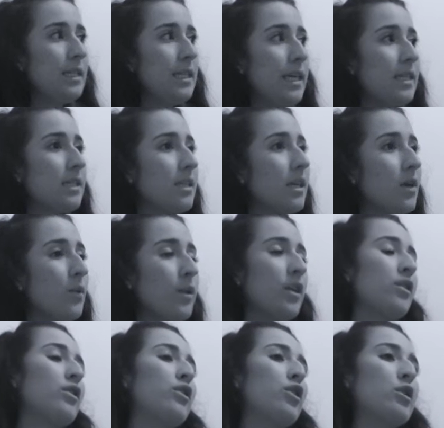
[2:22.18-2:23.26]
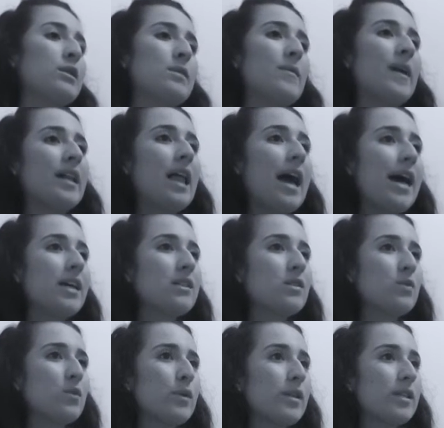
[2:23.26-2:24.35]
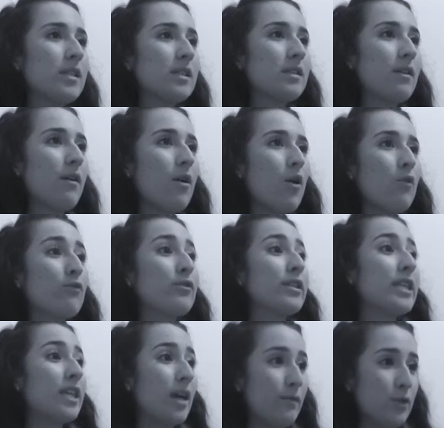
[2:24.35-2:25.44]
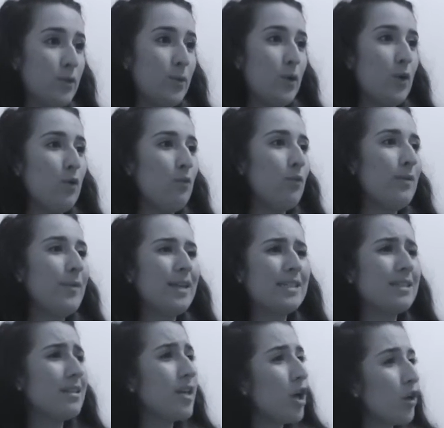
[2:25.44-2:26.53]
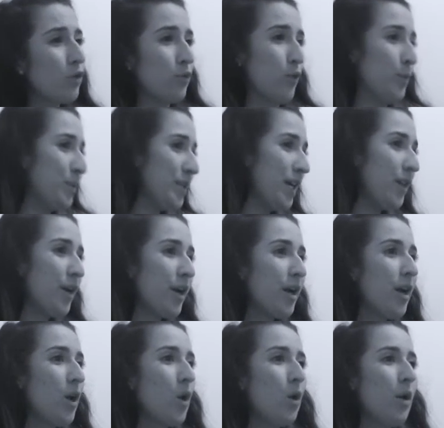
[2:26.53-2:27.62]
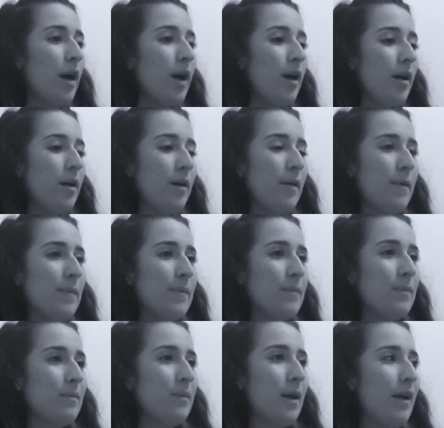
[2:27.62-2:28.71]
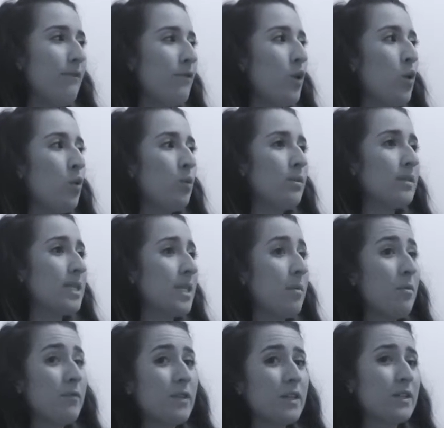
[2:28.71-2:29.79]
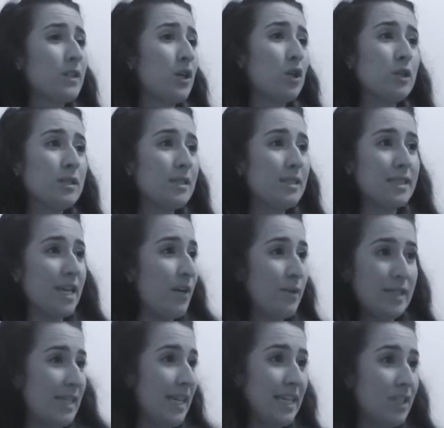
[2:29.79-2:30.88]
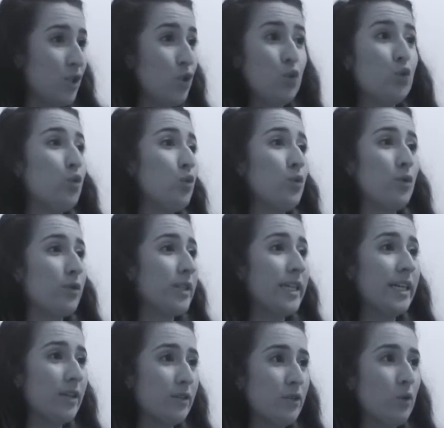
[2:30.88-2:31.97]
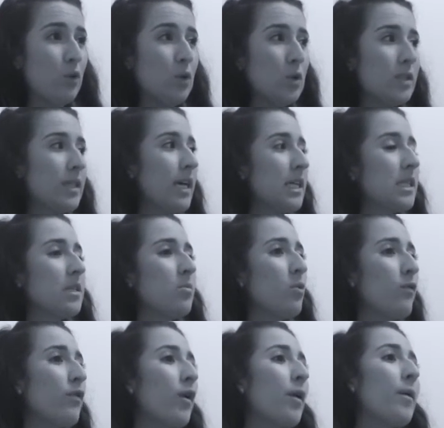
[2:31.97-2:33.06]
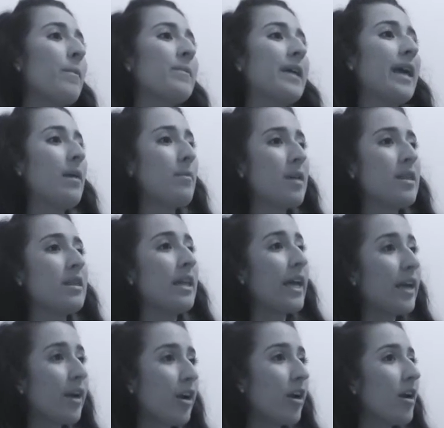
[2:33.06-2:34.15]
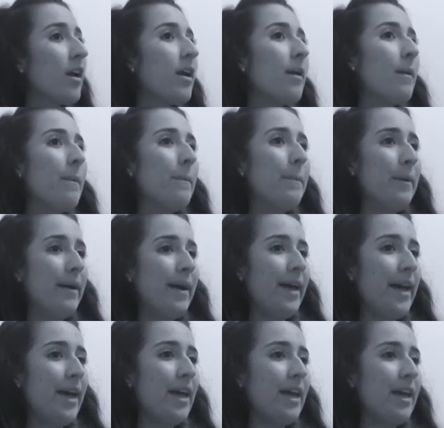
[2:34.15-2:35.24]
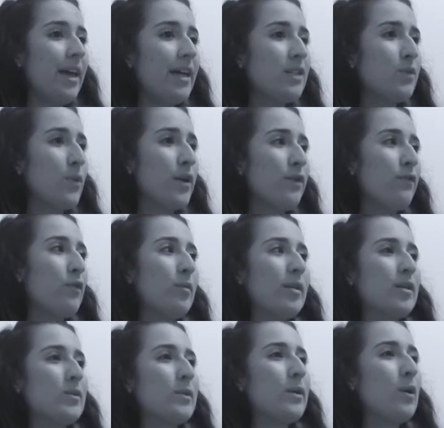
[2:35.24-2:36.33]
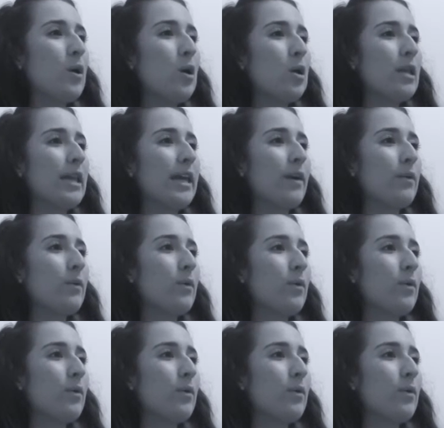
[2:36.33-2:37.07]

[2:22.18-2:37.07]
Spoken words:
Dancing with the other girls in my class was really comfortable. We basically all grew up together. I've known some of these girls since I was like 2, 3 years old. Some of them came in later, but it's wonderful because we all like